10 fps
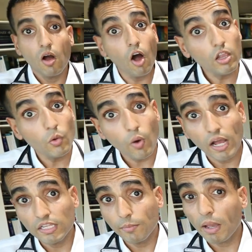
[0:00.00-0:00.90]
All the
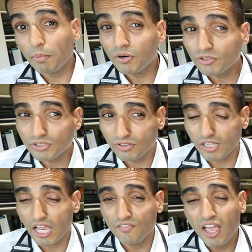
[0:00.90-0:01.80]
while in my personal
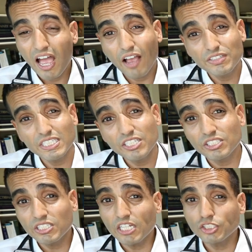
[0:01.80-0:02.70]
life, I've seen
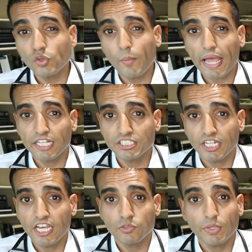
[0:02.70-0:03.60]
such dramatic
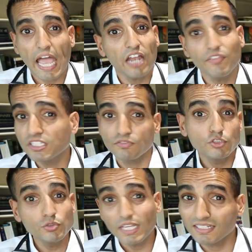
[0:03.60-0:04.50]
change with advents of
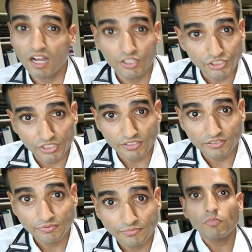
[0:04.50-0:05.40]
new technologies.